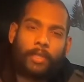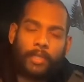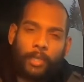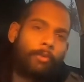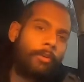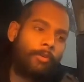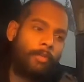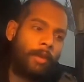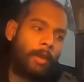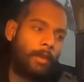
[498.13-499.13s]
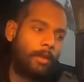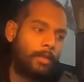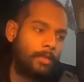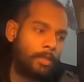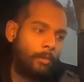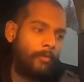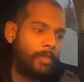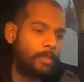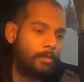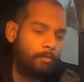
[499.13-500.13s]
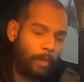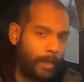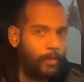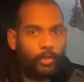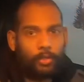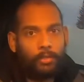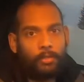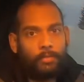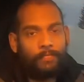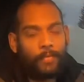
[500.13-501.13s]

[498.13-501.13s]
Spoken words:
interior than some of its competitors.